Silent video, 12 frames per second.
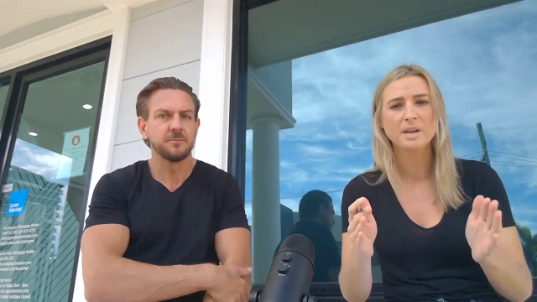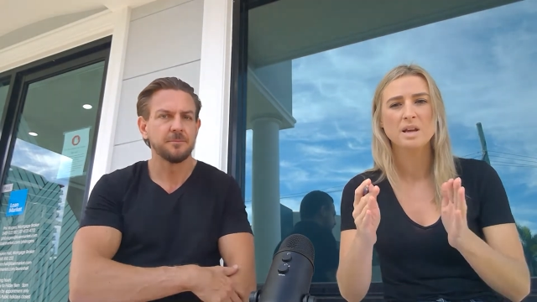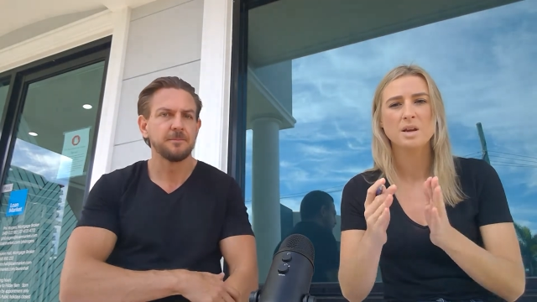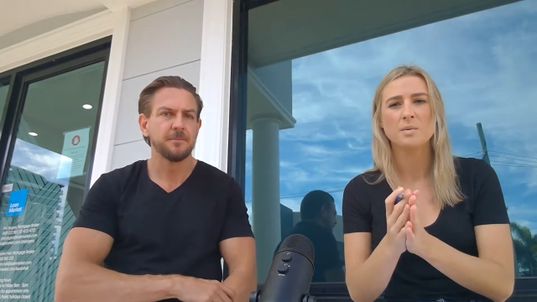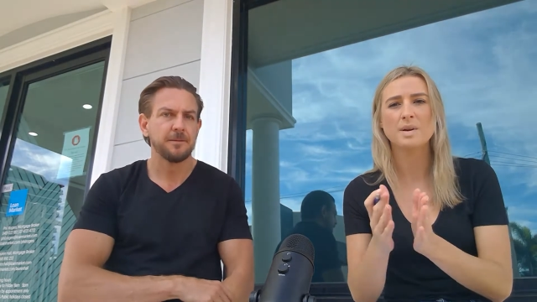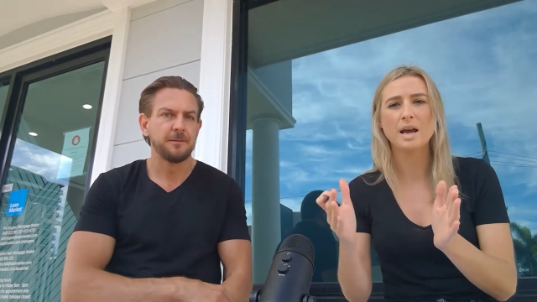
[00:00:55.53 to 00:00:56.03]

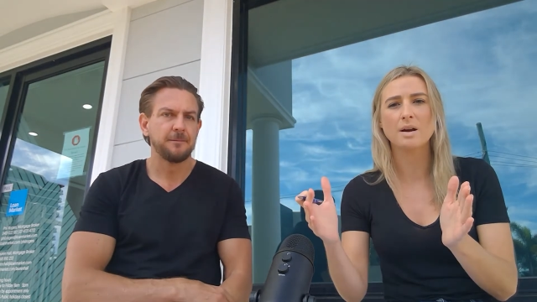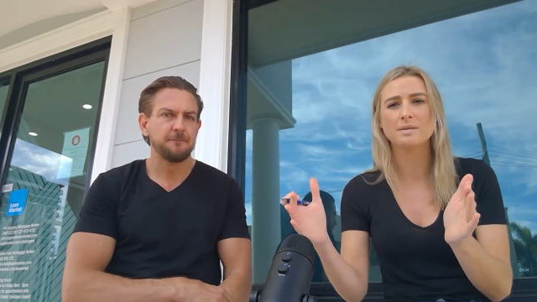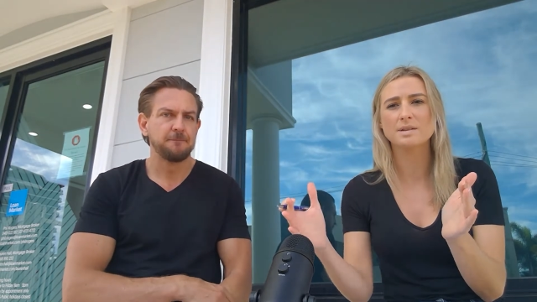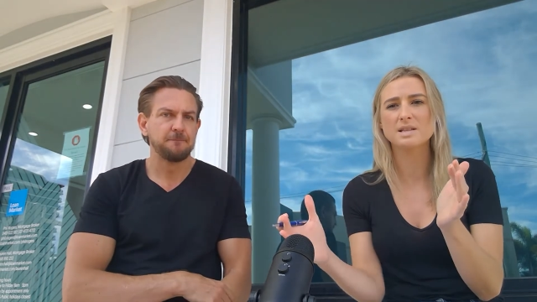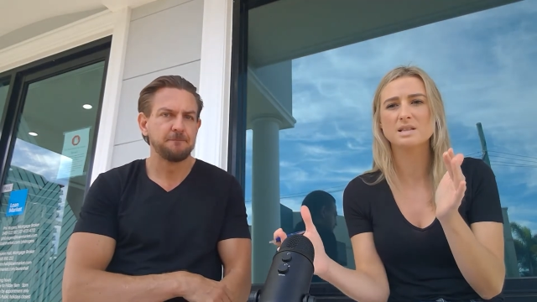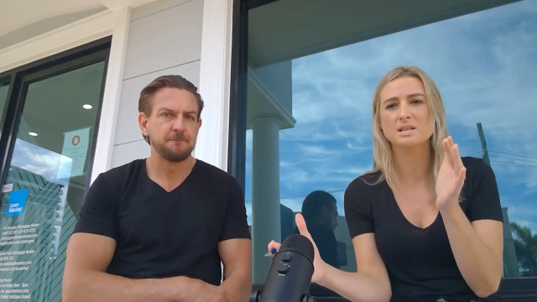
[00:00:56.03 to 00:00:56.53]
Speaker 1: We're now in this
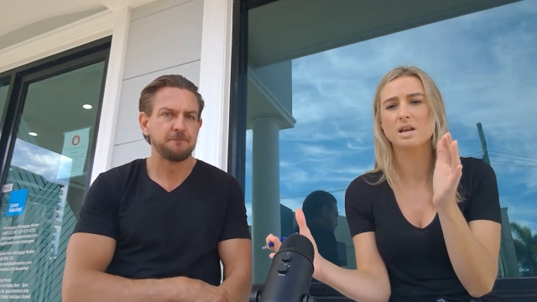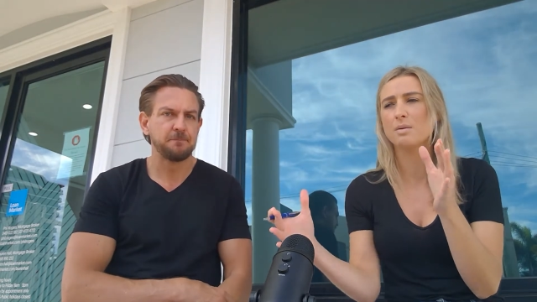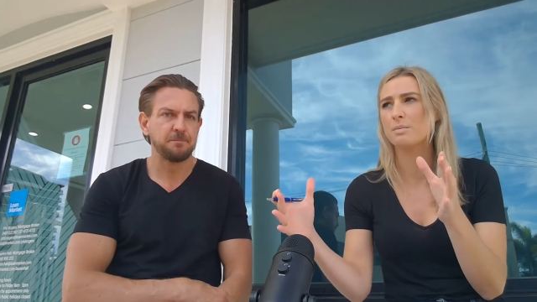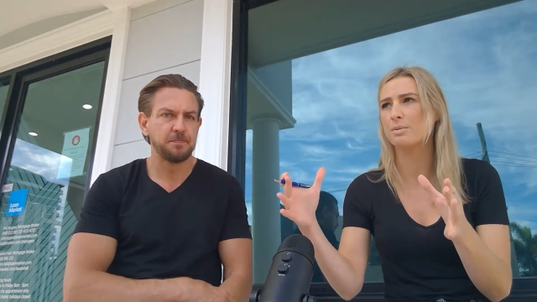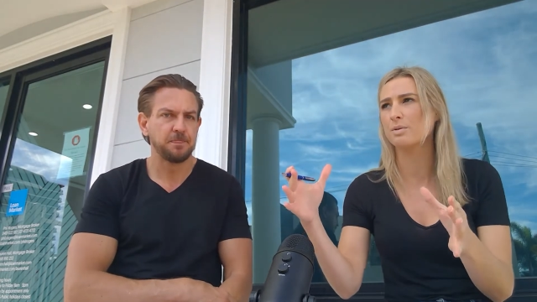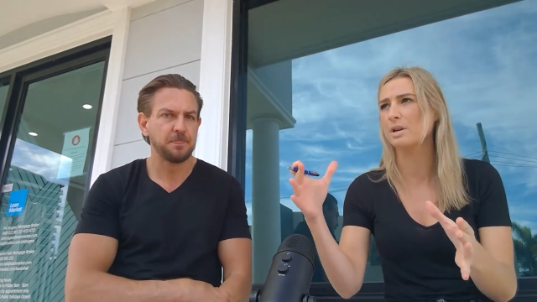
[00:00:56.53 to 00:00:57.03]

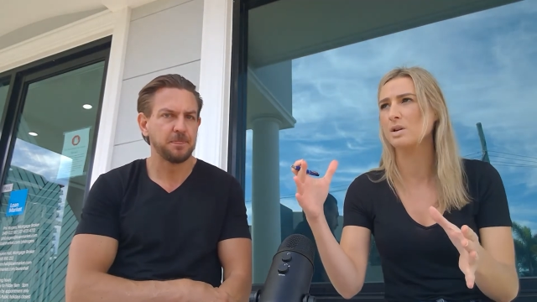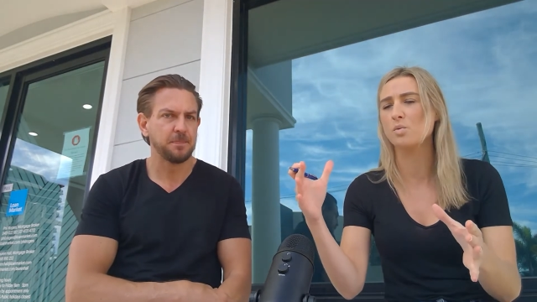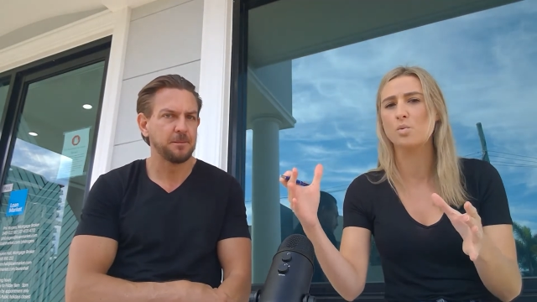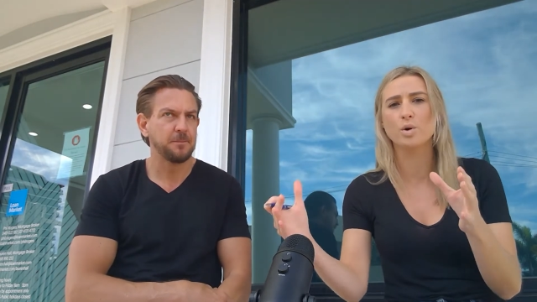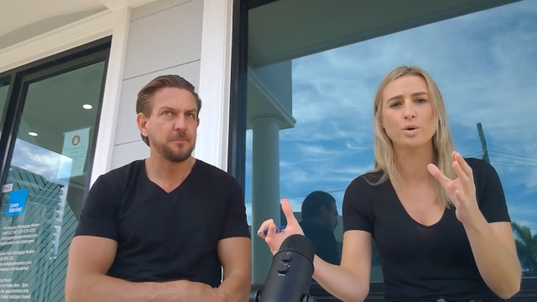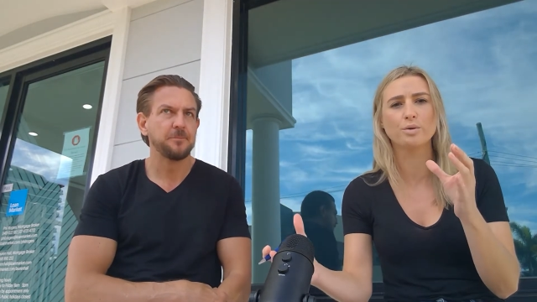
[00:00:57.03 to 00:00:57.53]
temporary
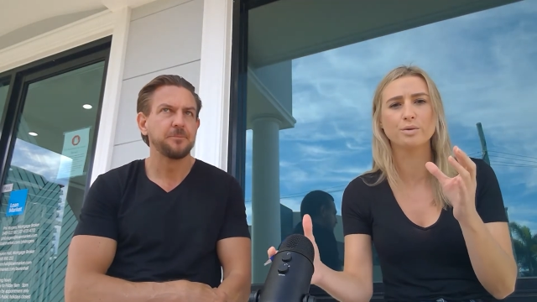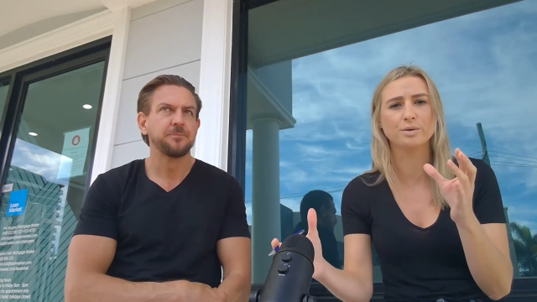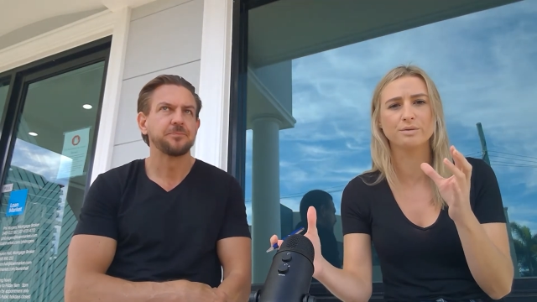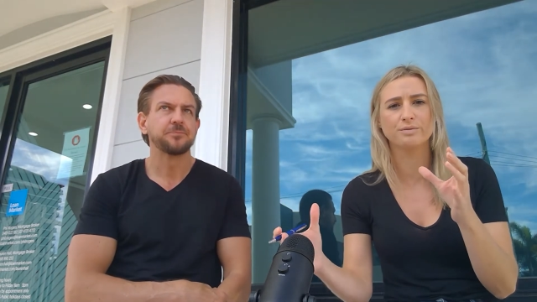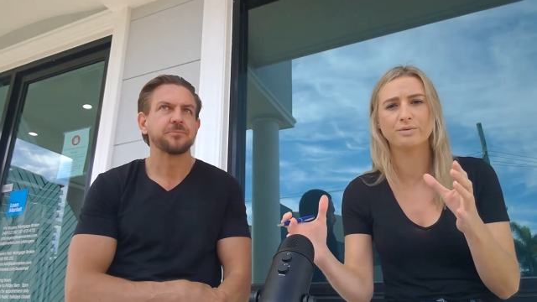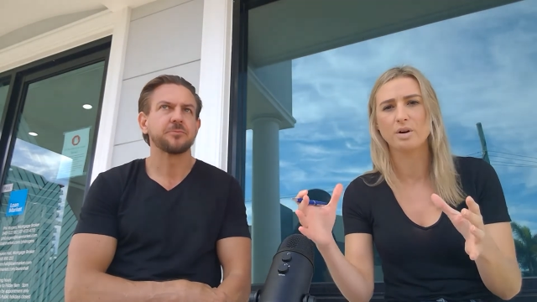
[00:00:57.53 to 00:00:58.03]
world
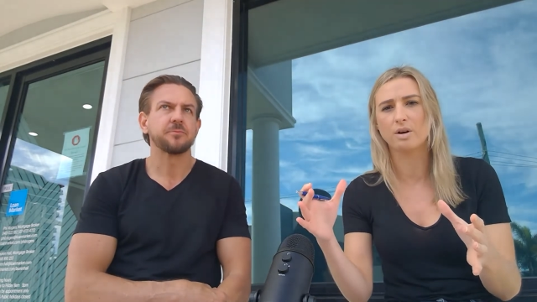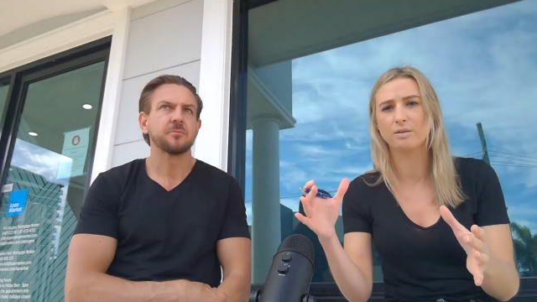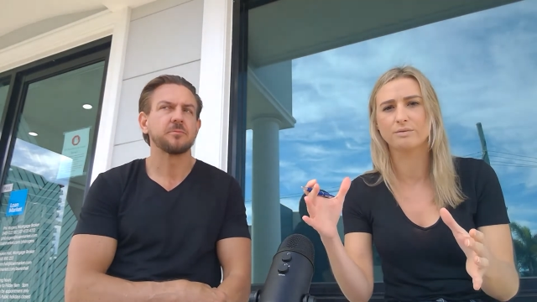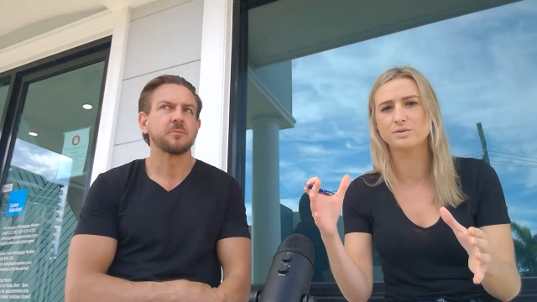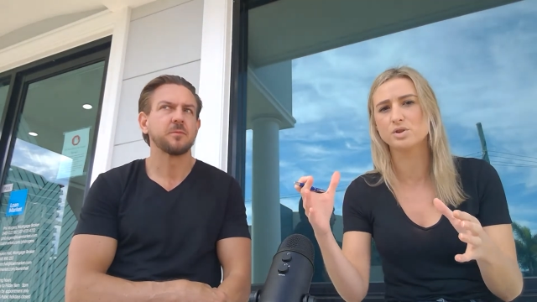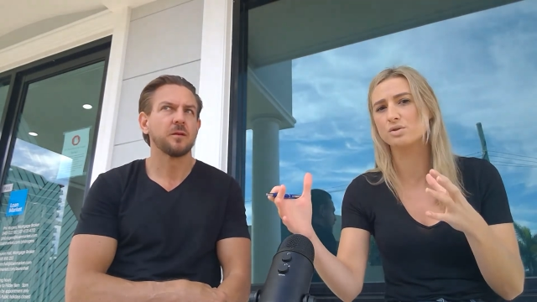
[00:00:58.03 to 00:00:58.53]
of, of
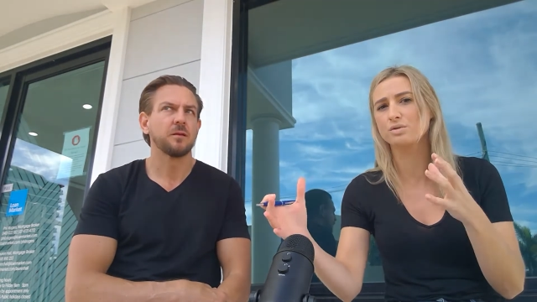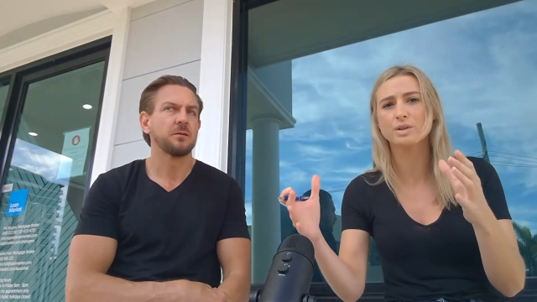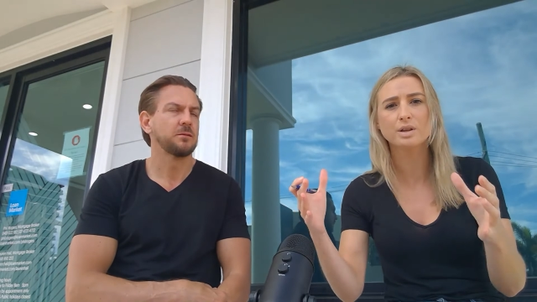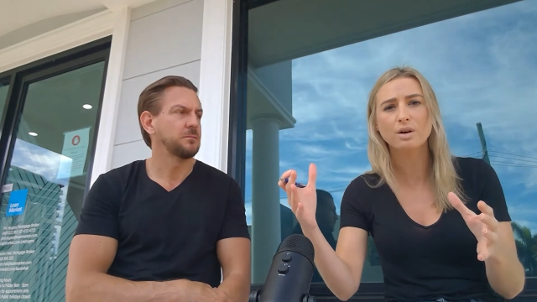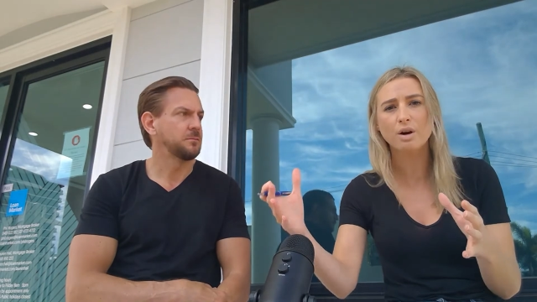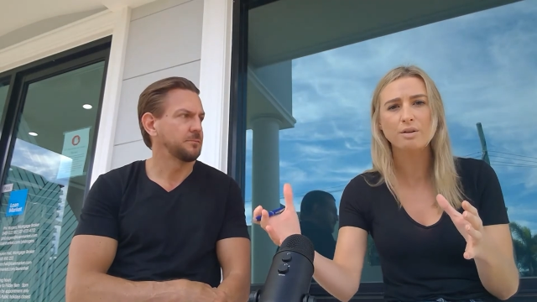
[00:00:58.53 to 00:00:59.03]
during
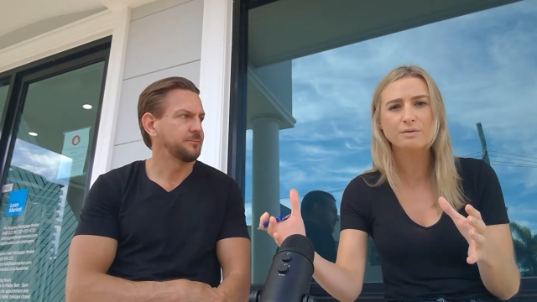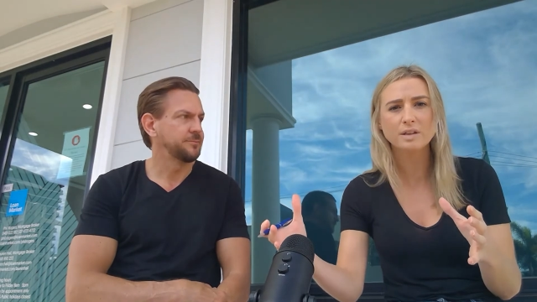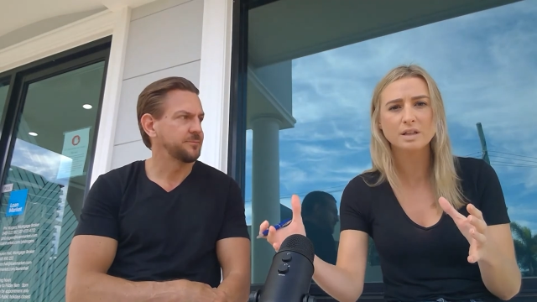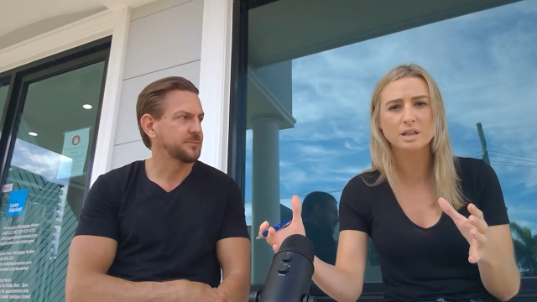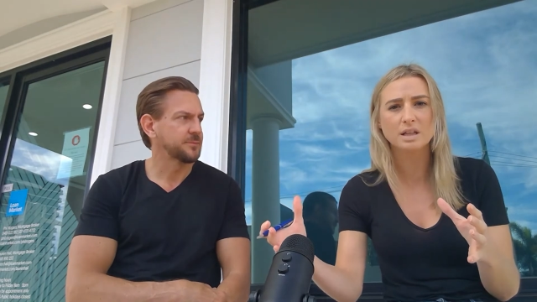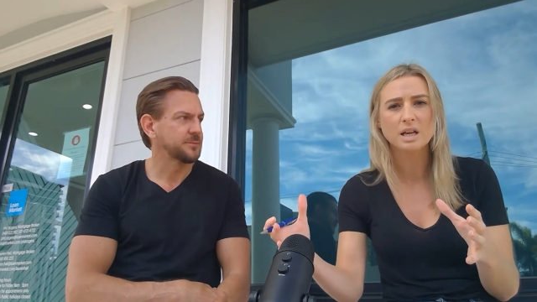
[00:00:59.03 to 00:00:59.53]
COVID
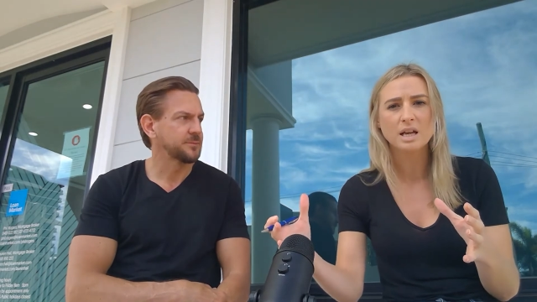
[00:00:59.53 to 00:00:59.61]
and,